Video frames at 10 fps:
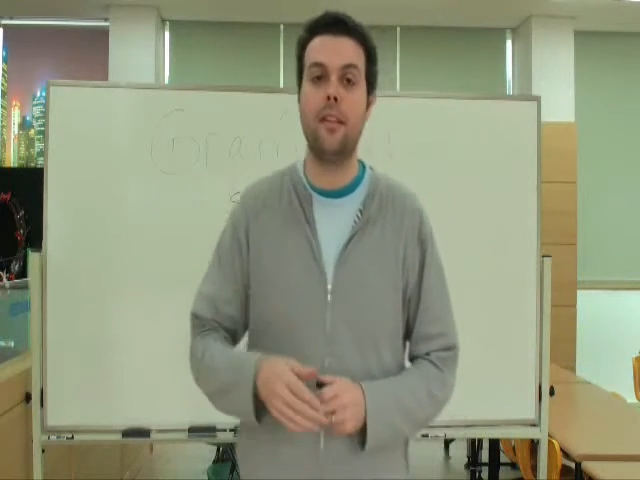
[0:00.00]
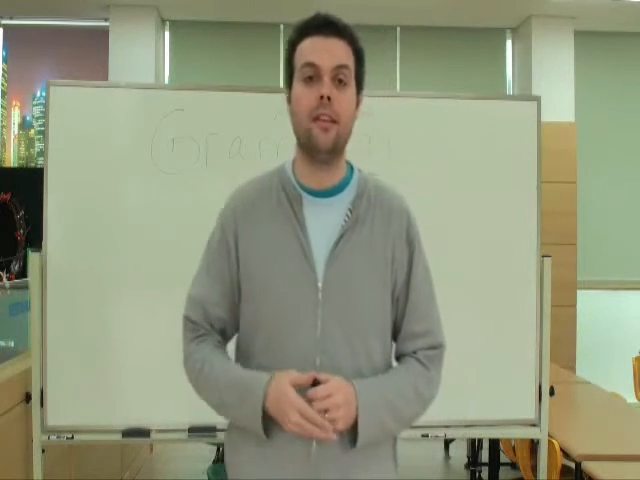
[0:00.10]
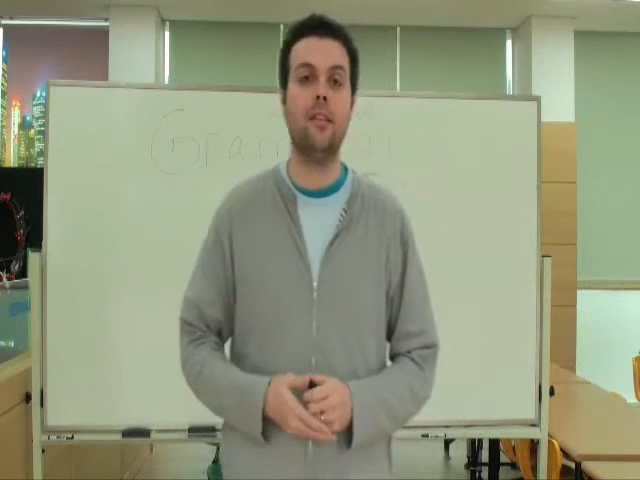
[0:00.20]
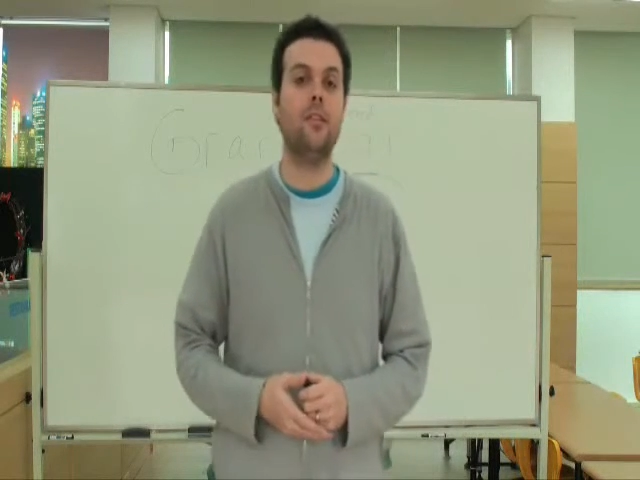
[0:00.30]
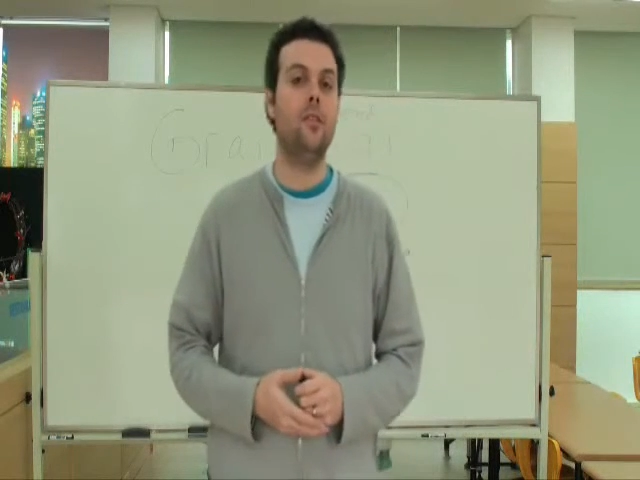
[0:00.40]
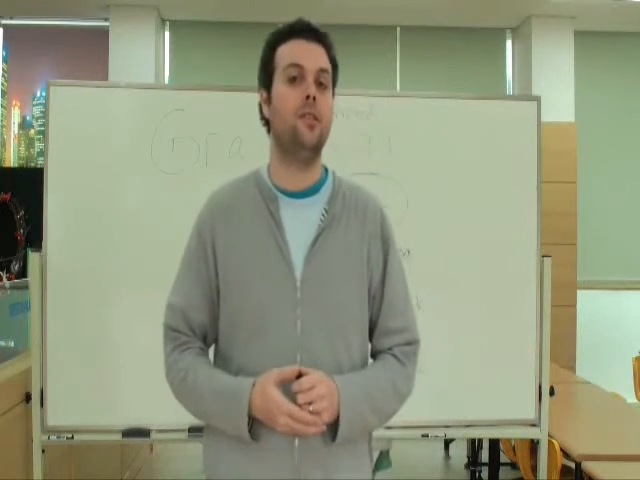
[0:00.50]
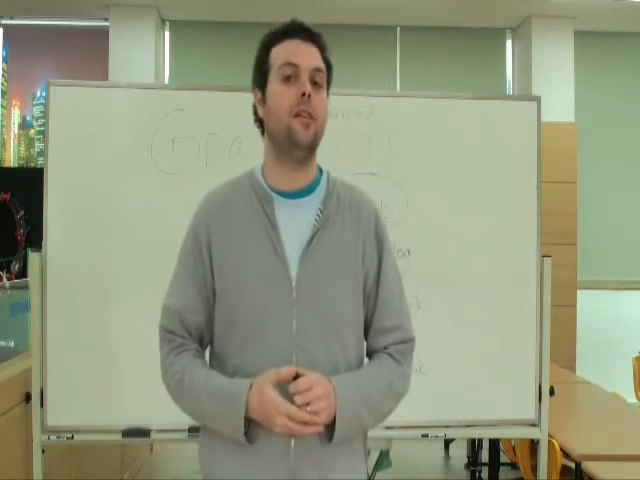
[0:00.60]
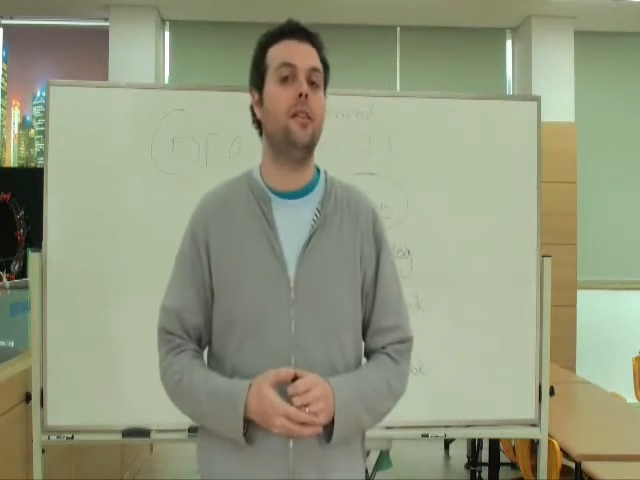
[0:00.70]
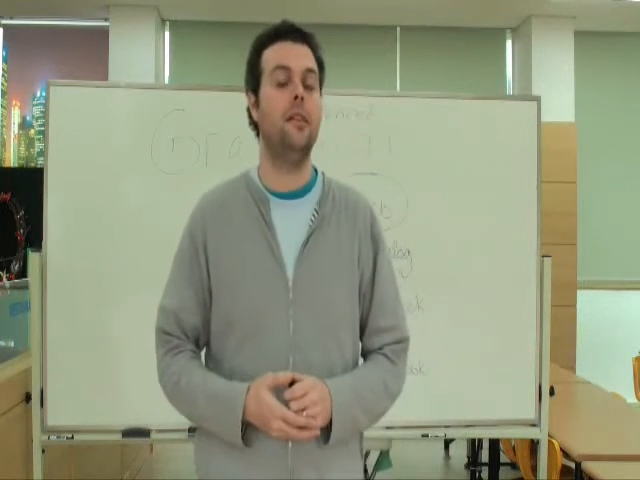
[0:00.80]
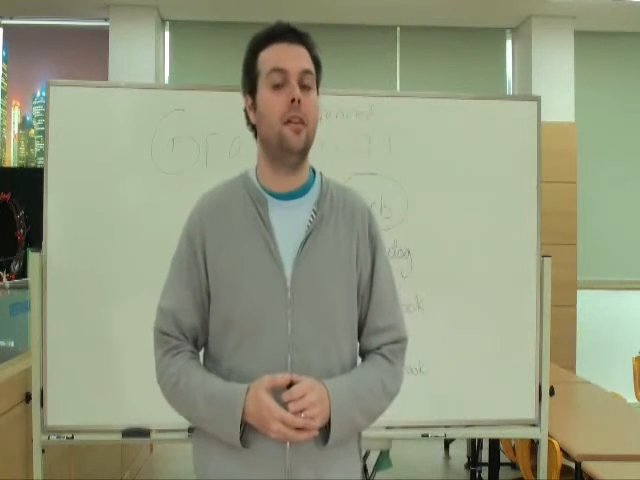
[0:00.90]
things you
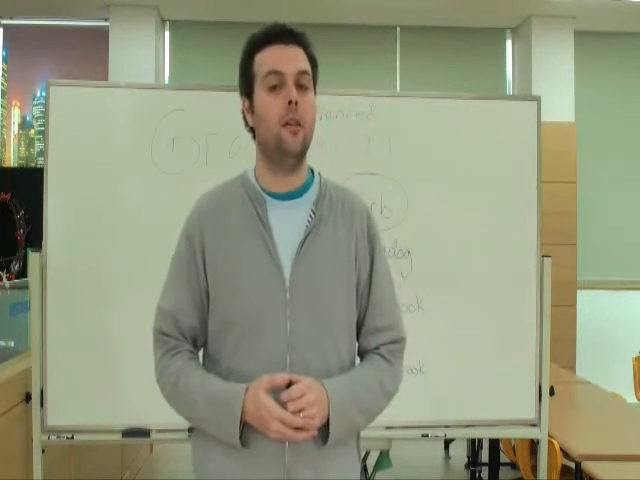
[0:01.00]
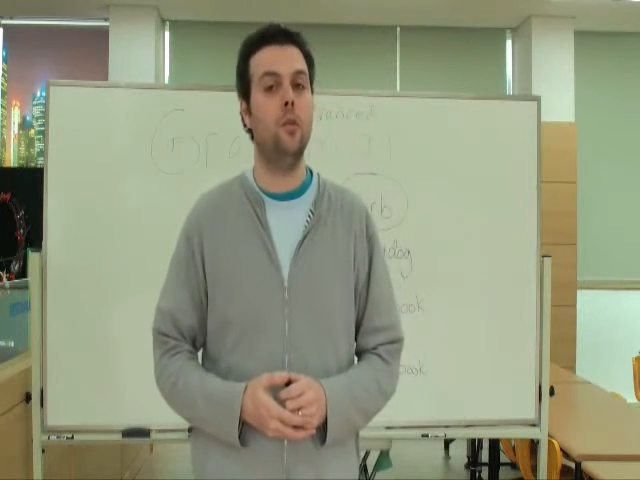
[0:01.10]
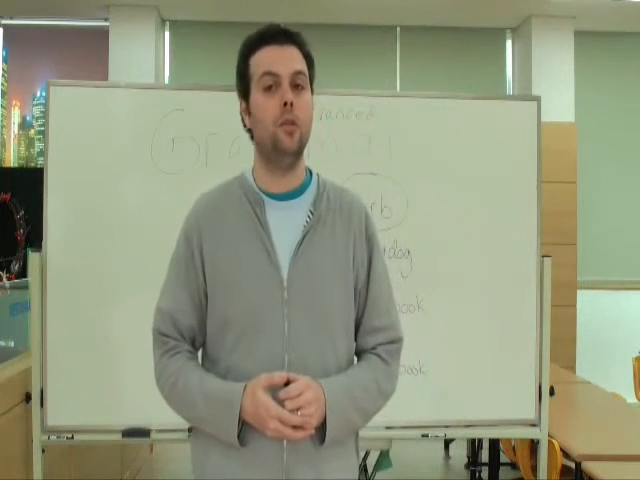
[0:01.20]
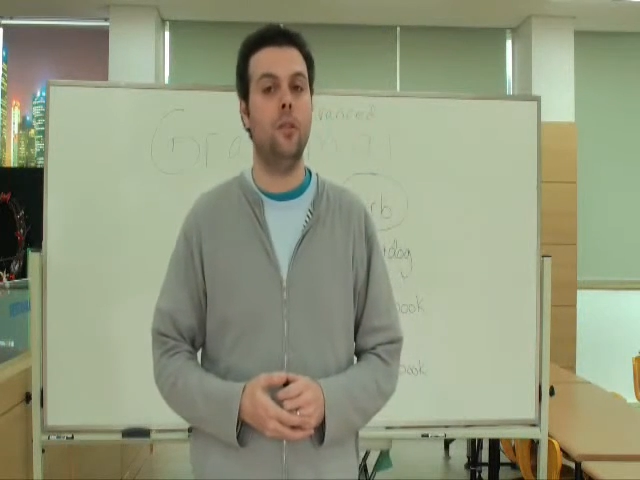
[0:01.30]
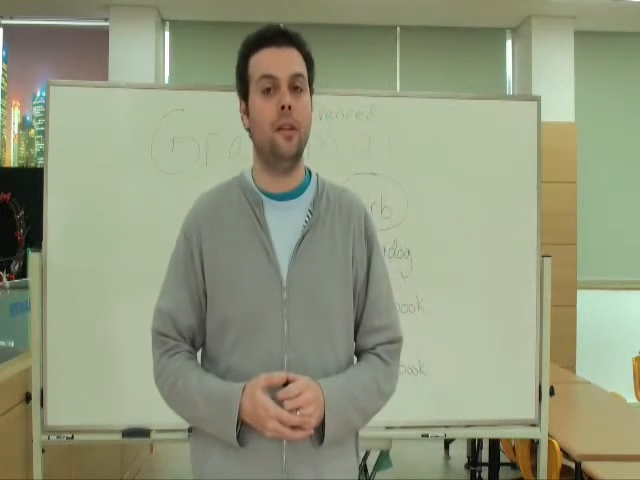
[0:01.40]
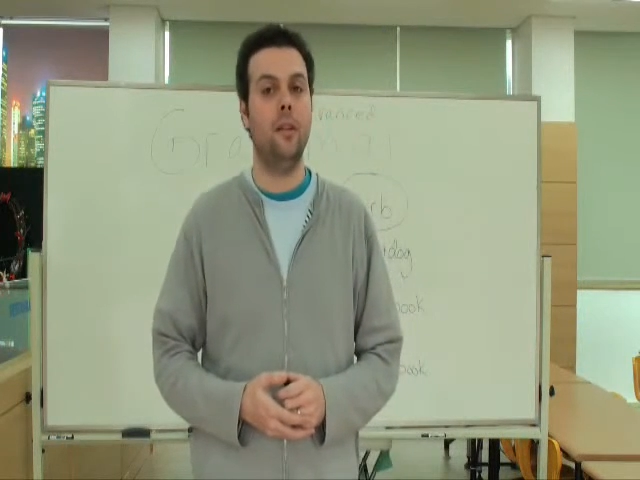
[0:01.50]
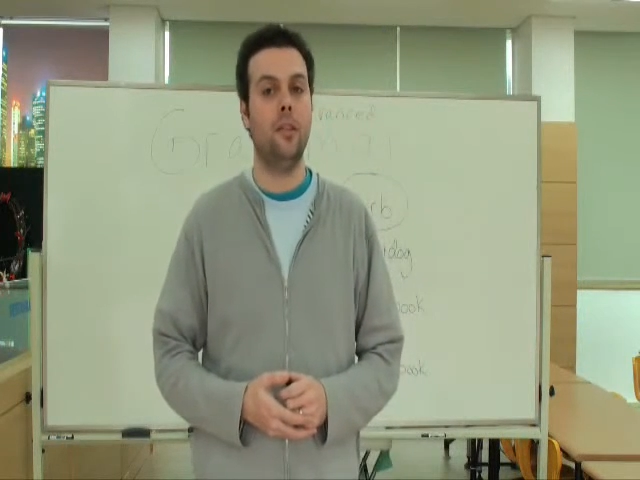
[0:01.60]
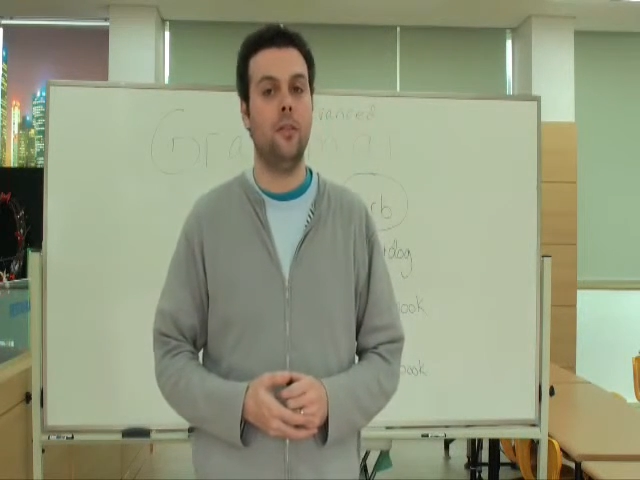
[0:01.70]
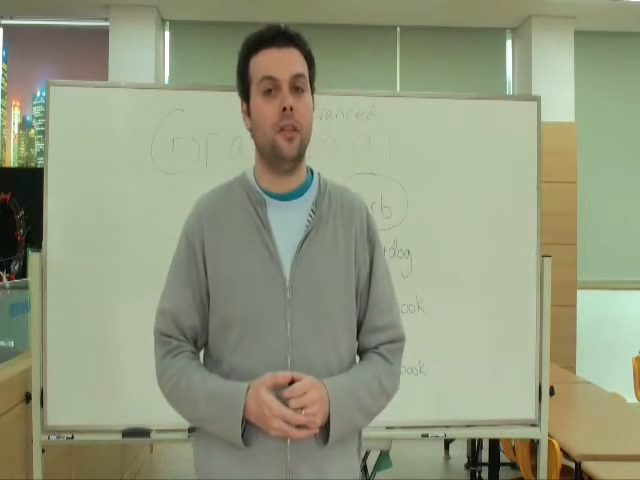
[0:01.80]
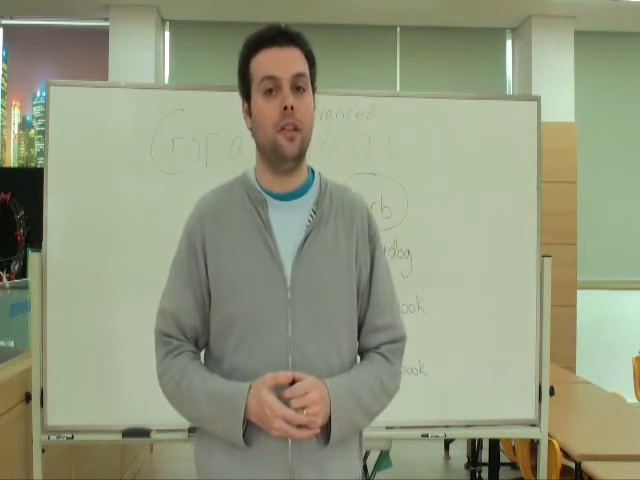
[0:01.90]
studied here at Muju
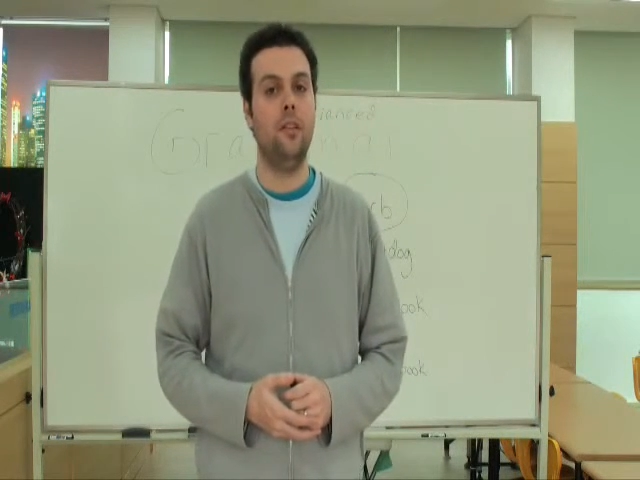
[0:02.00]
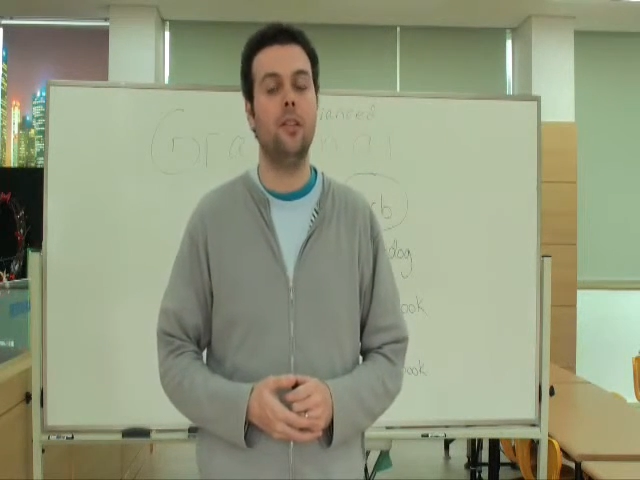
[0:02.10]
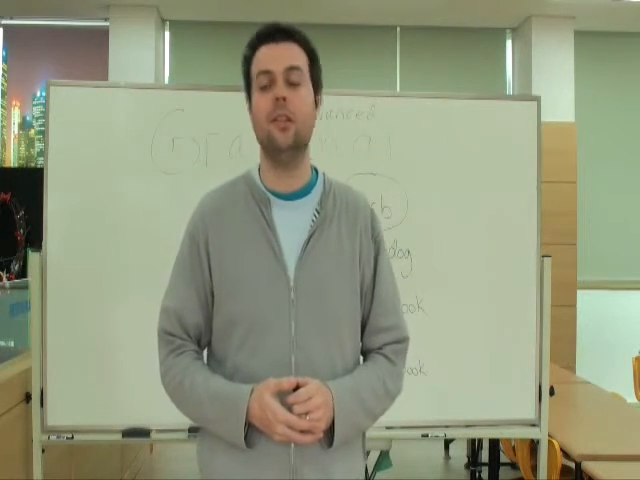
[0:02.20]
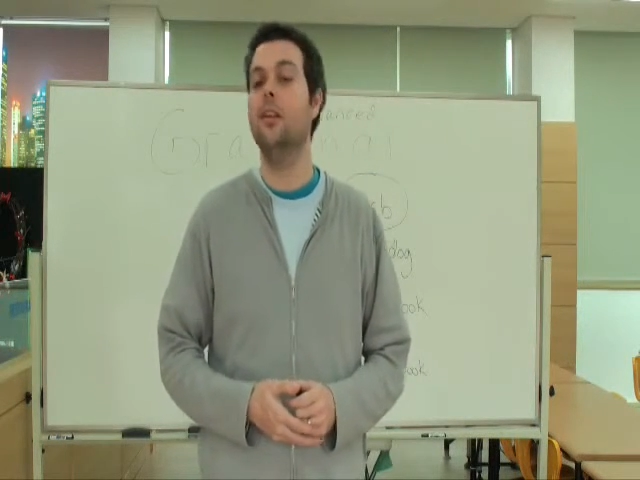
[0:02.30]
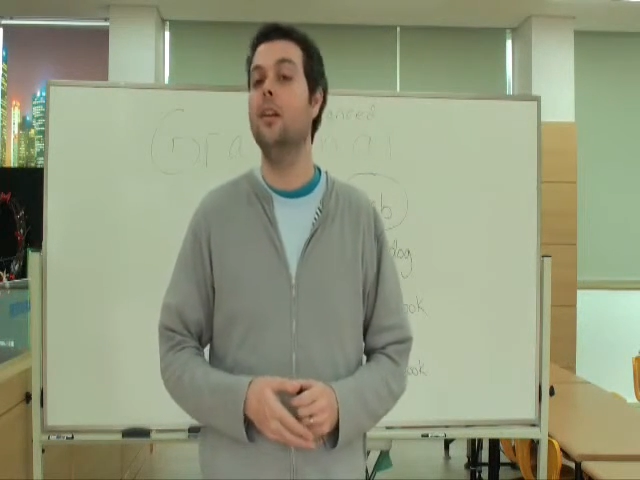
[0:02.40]
English Village.